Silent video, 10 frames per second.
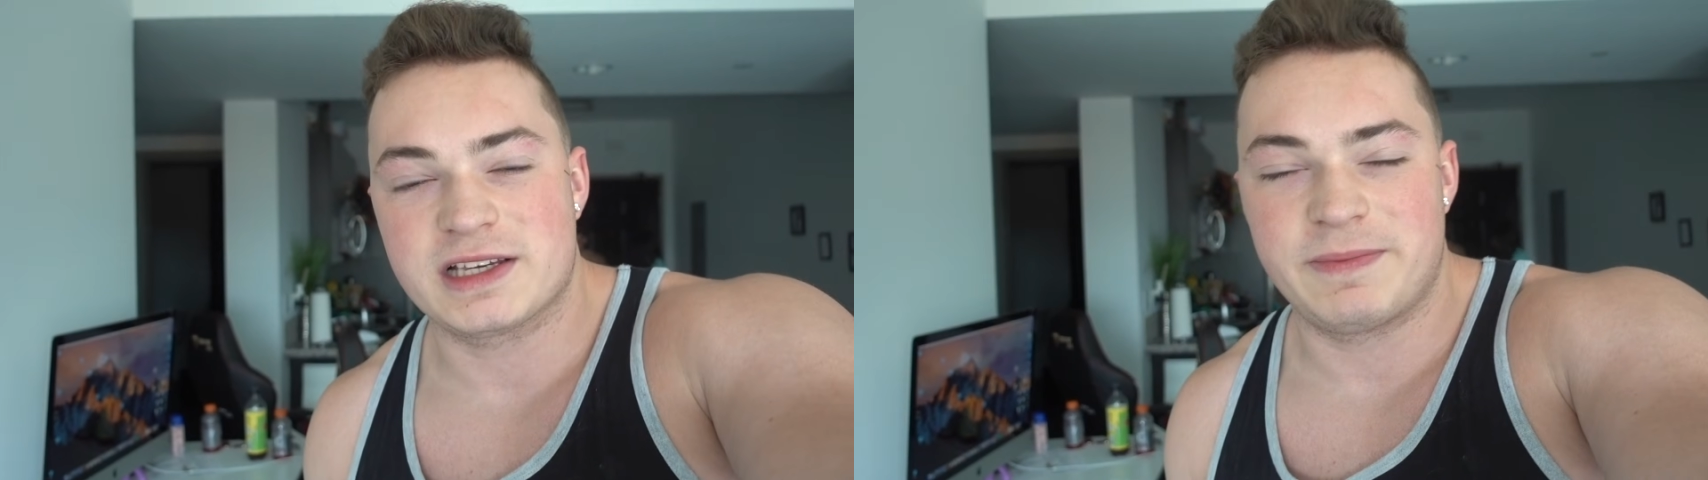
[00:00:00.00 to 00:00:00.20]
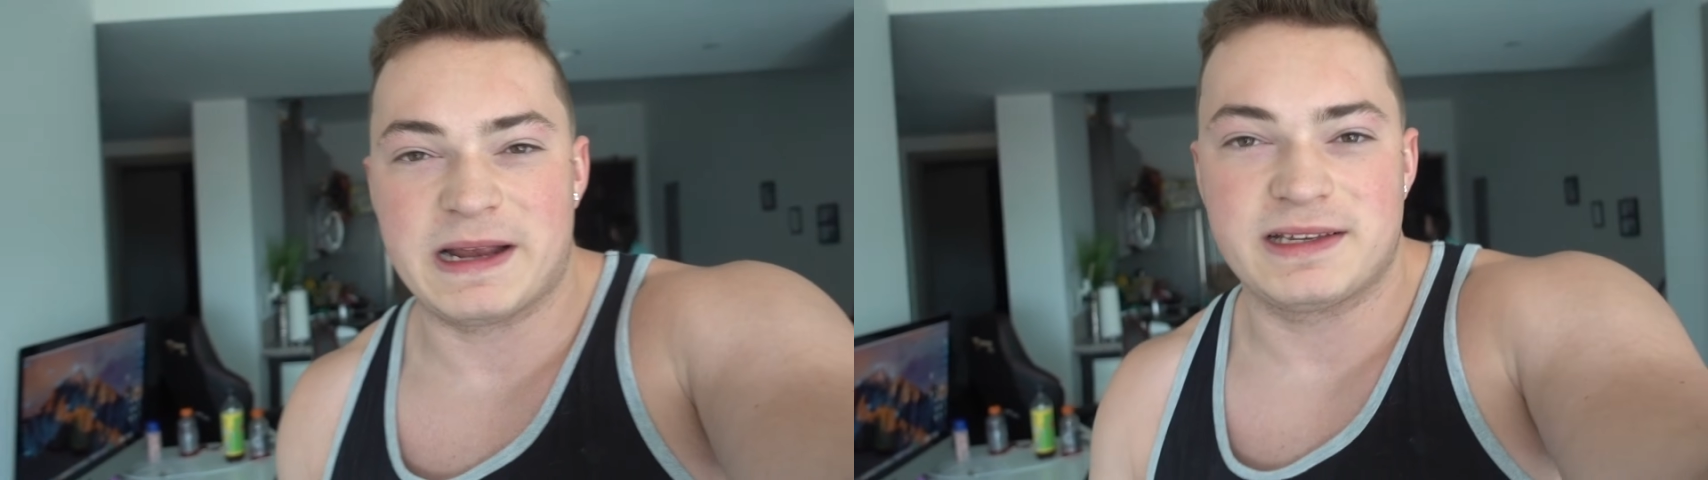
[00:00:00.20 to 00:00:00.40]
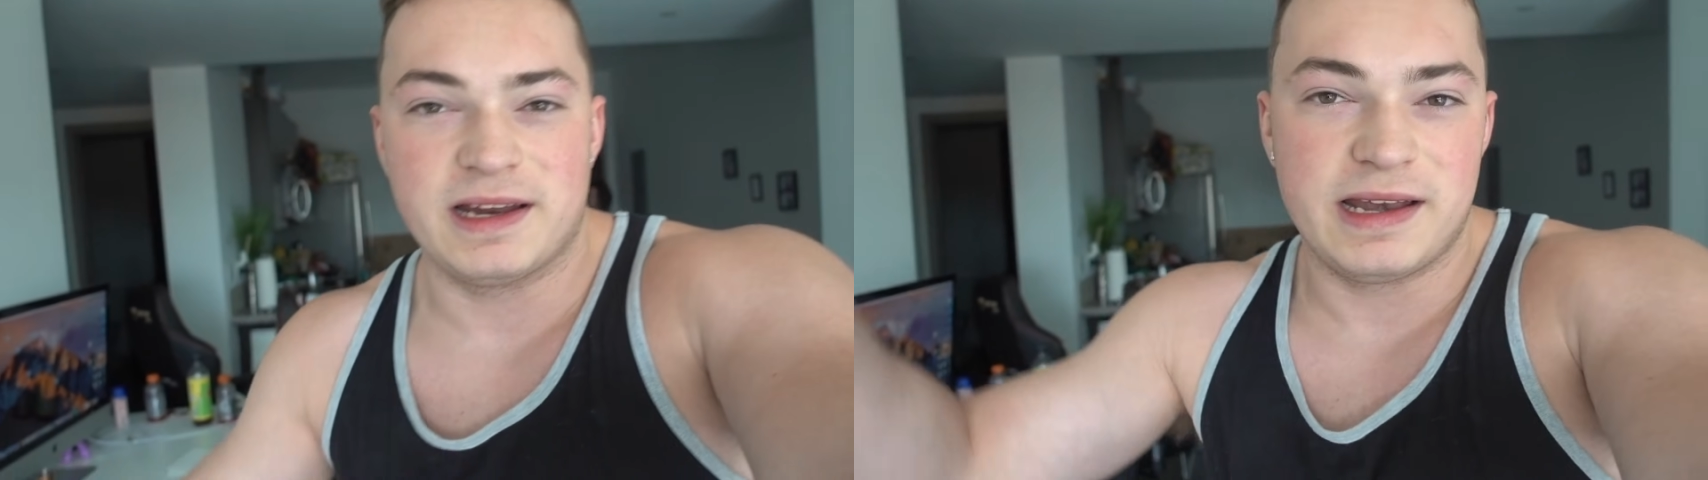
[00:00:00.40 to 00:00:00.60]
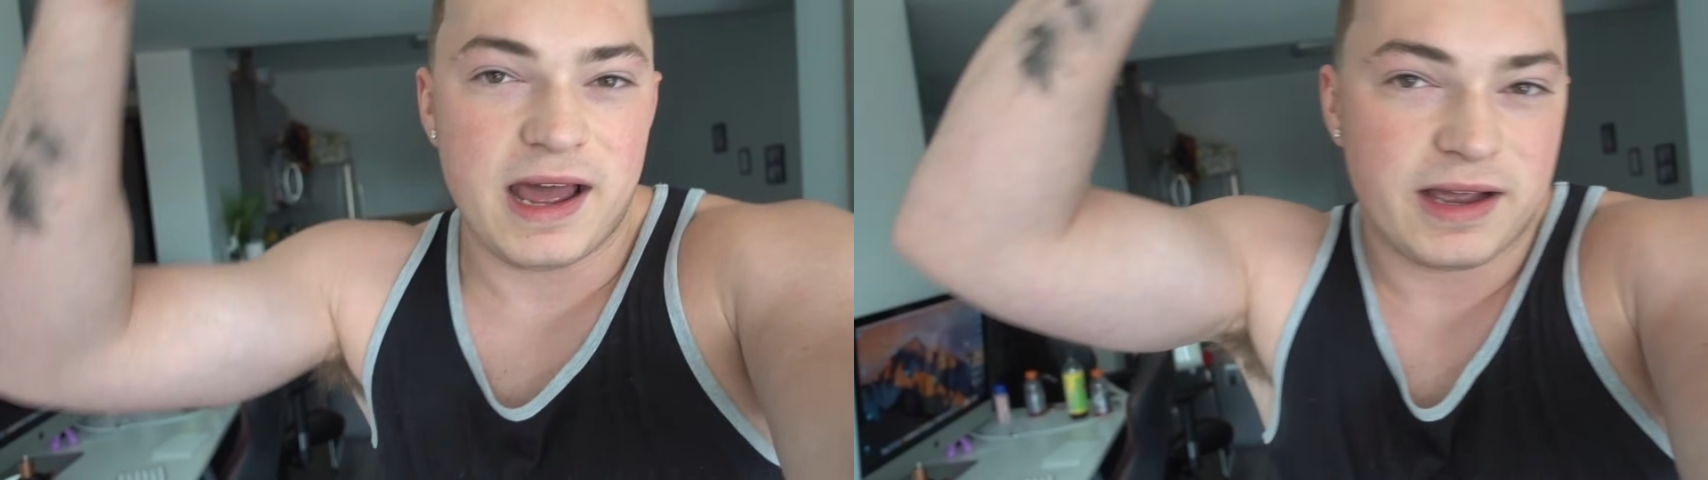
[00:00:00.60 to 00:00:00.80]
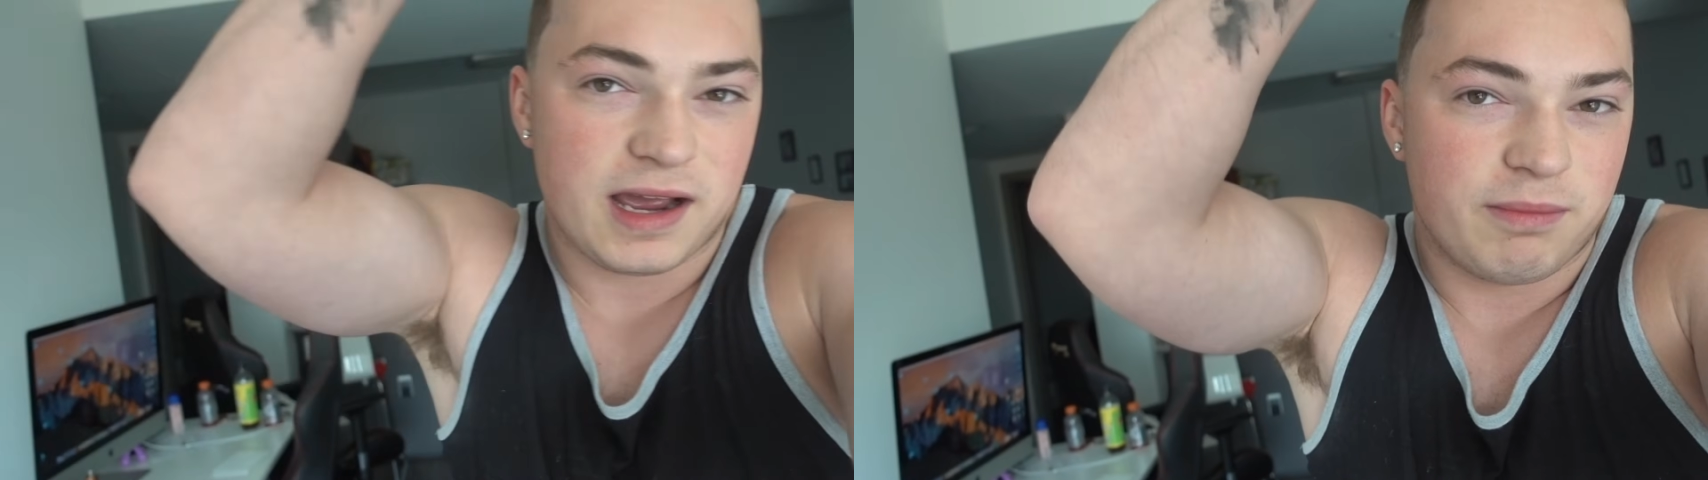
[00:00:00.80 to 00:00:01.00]
I expected, and
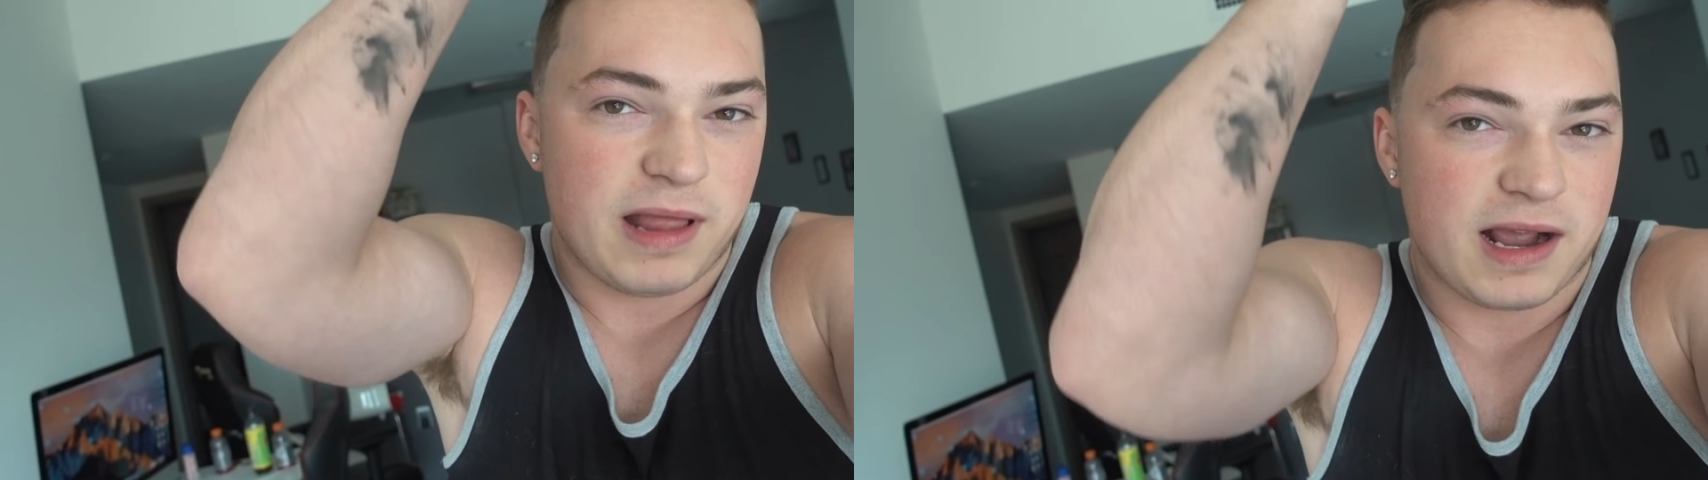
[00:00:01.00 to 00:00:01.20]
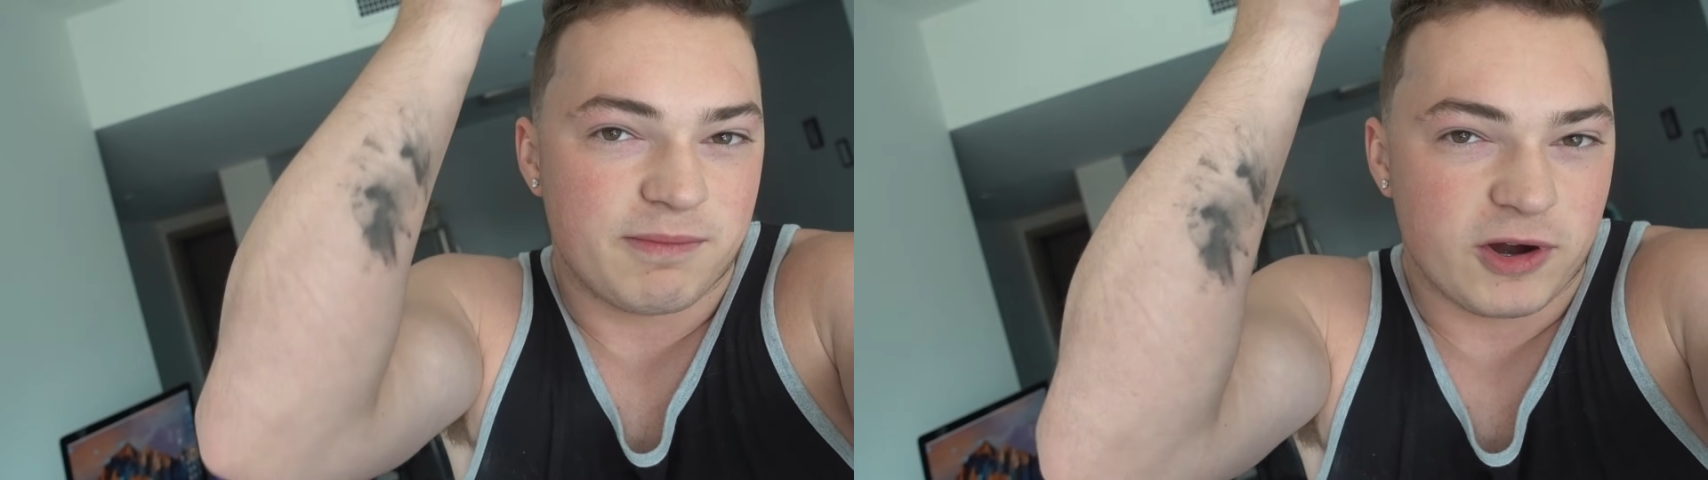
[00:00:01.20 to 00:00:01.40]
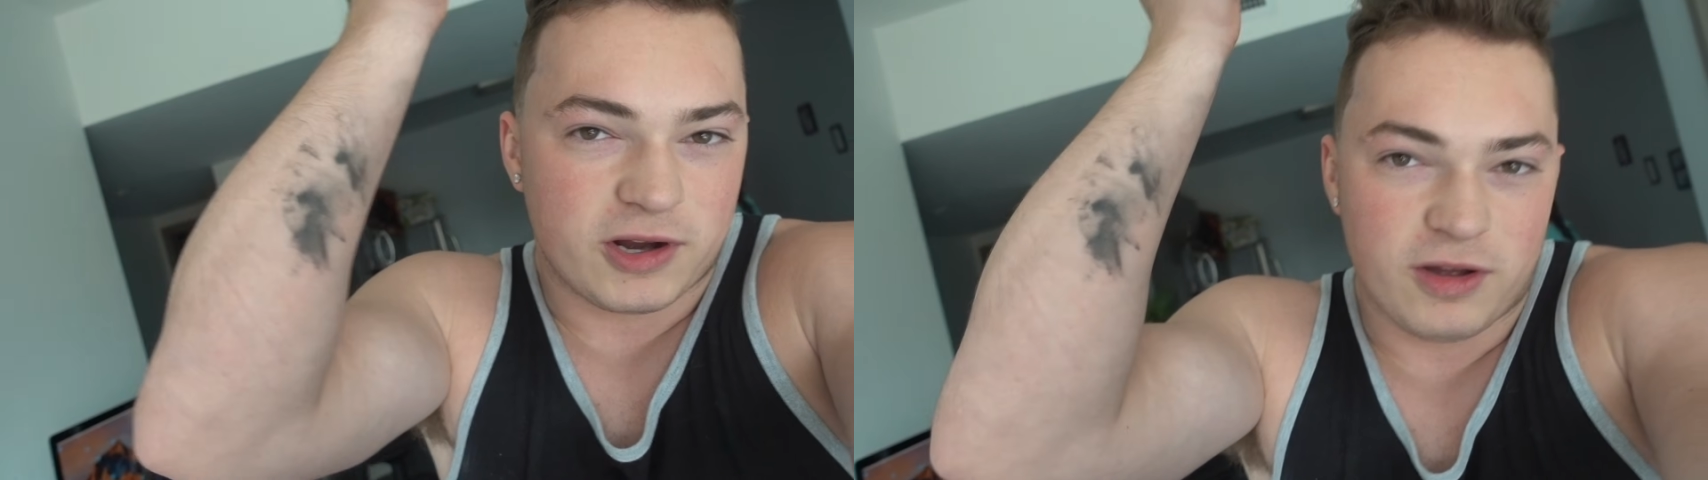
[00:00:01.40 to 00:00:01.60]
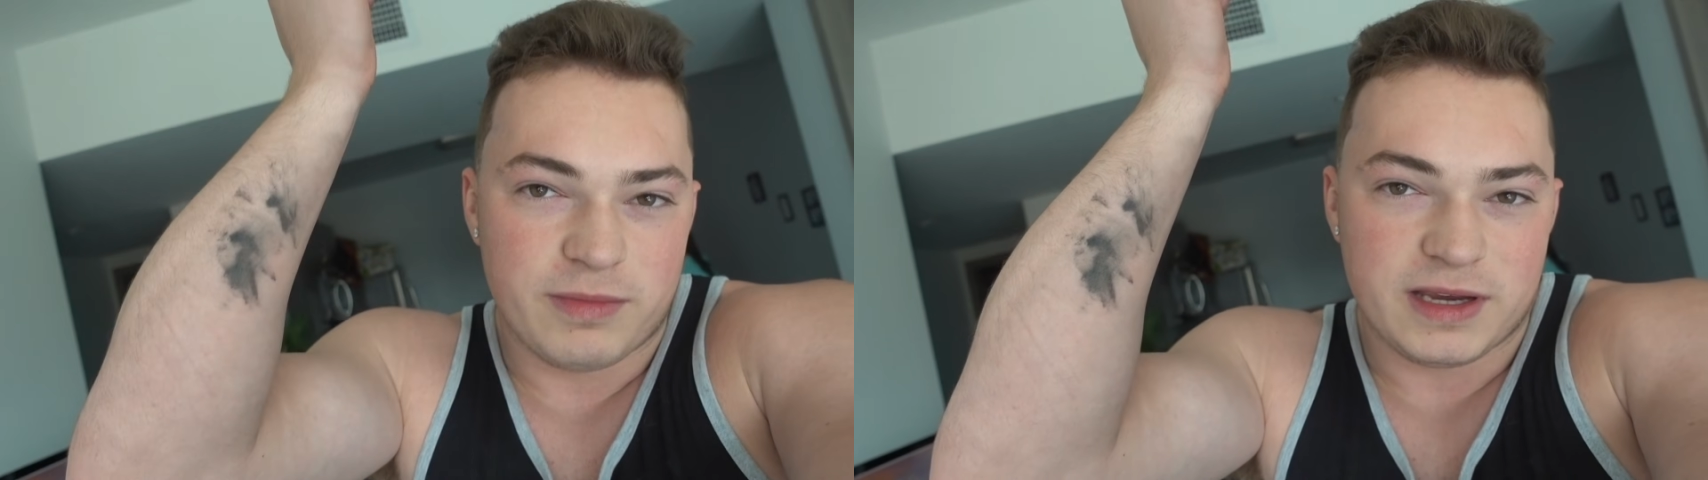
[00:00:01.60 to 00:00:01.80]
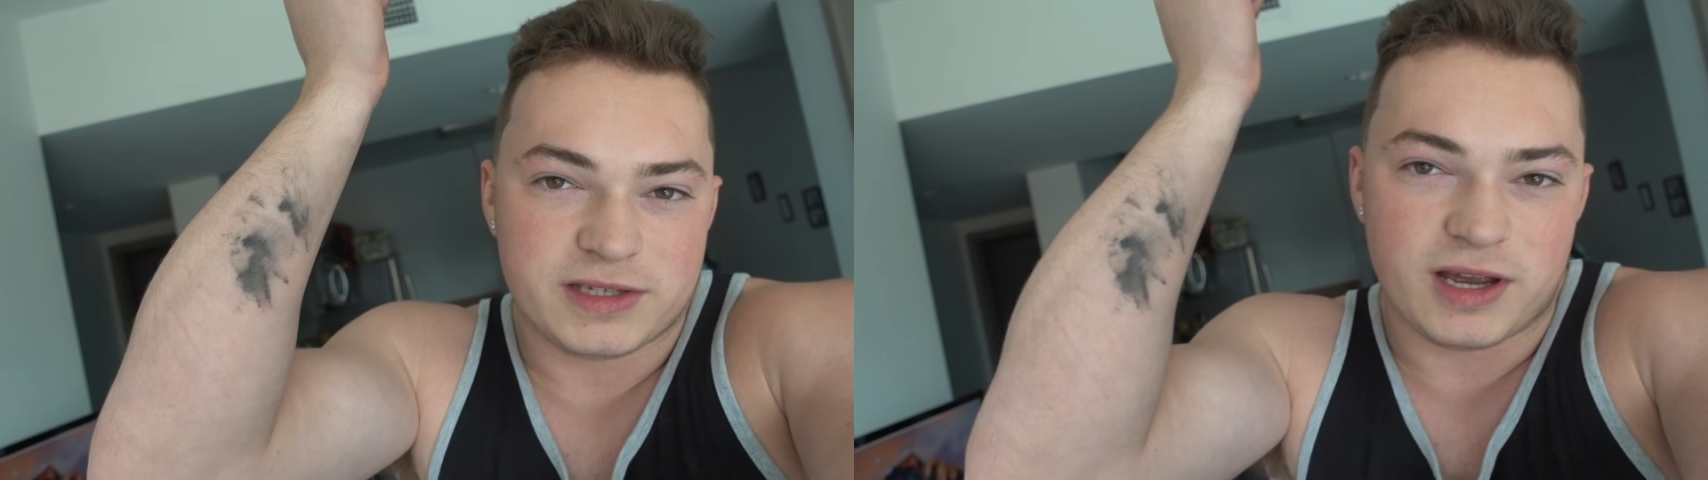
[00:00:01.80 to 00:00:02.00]
now I got a black mark on
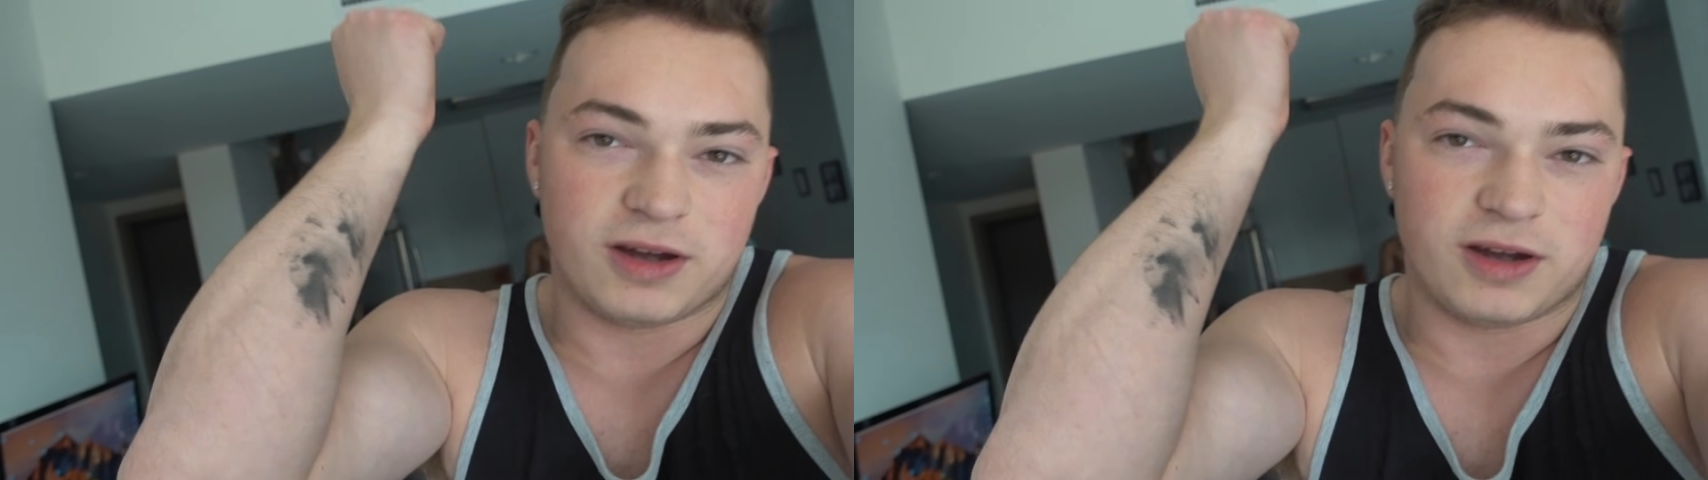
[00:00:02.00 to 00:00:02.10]
me, so.